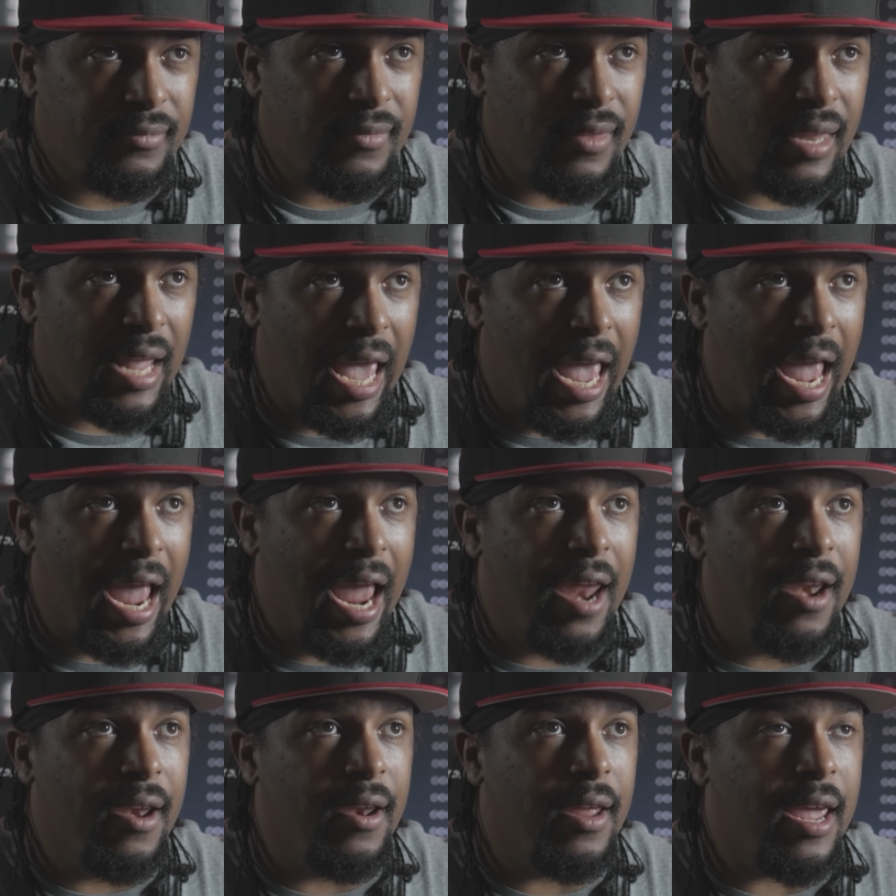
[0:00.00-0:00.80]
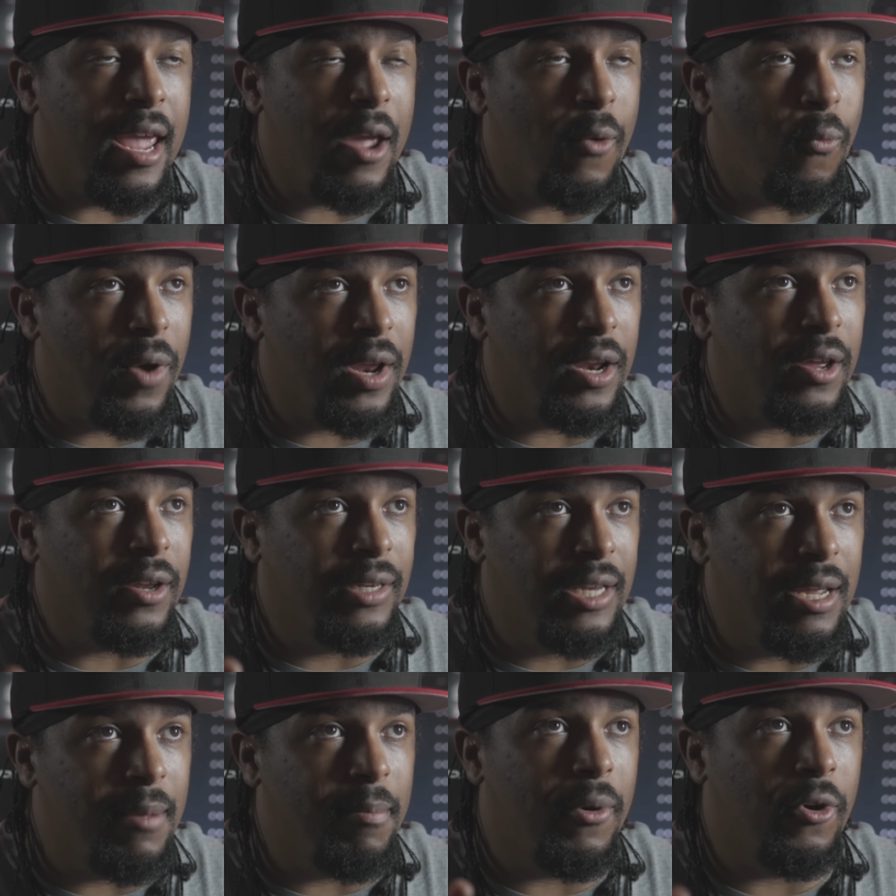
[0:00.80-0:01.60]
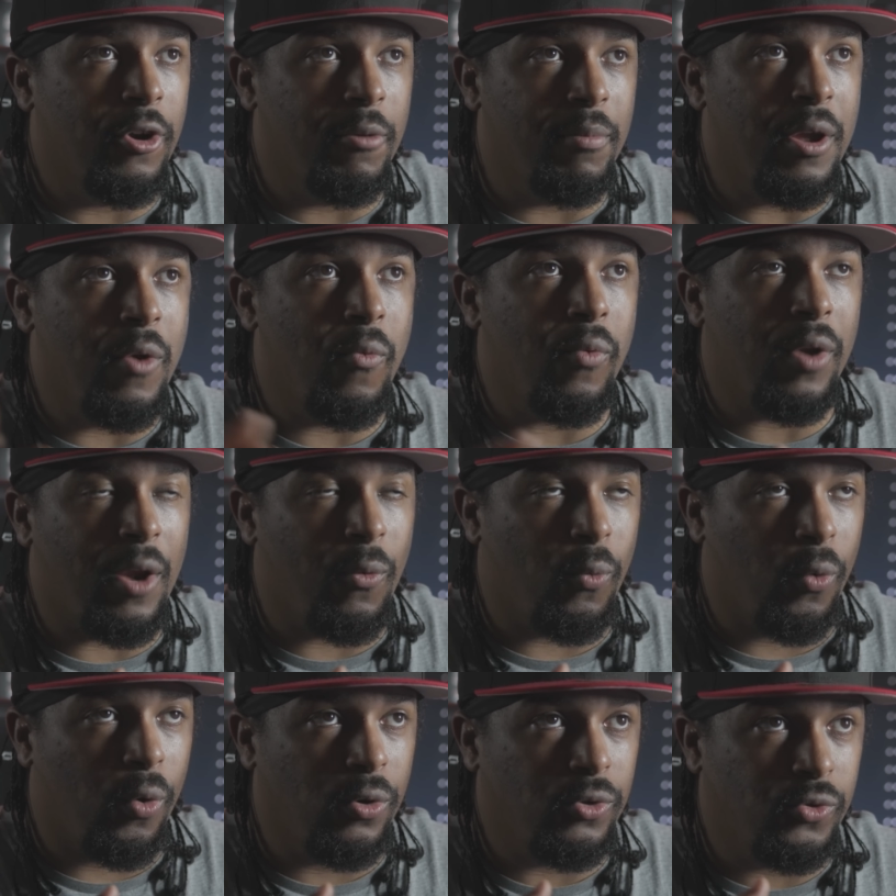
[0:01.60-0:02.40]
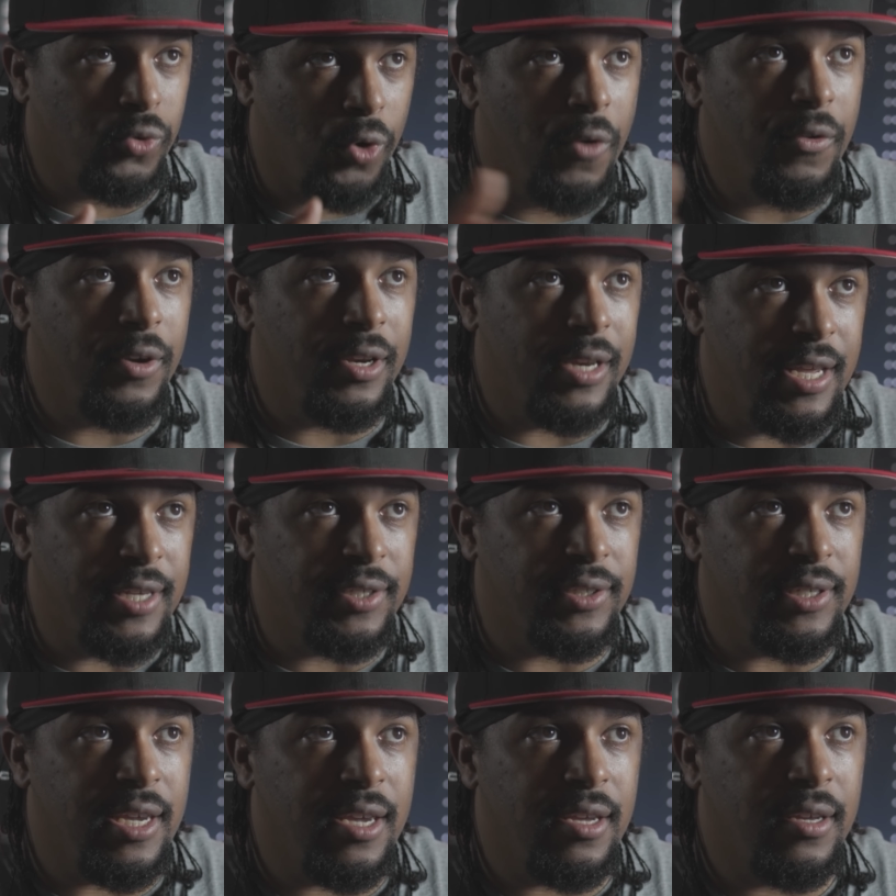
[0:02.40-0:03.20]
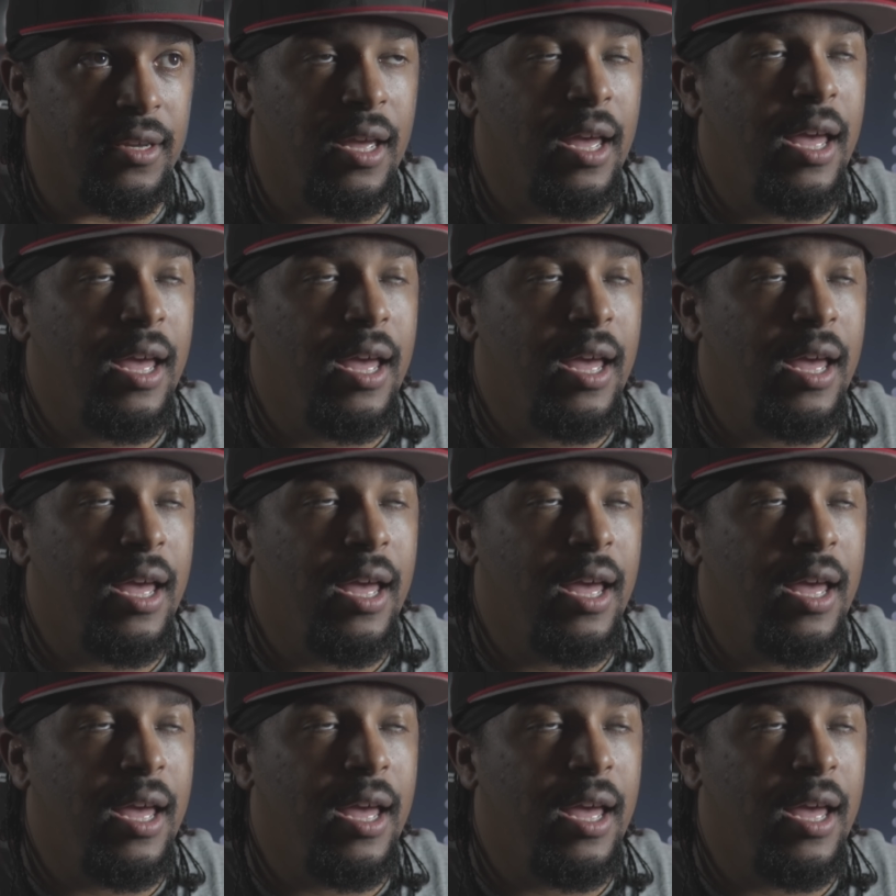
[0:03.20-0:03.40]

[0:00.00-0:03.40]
and it went on limp mode to me when I drove to DC.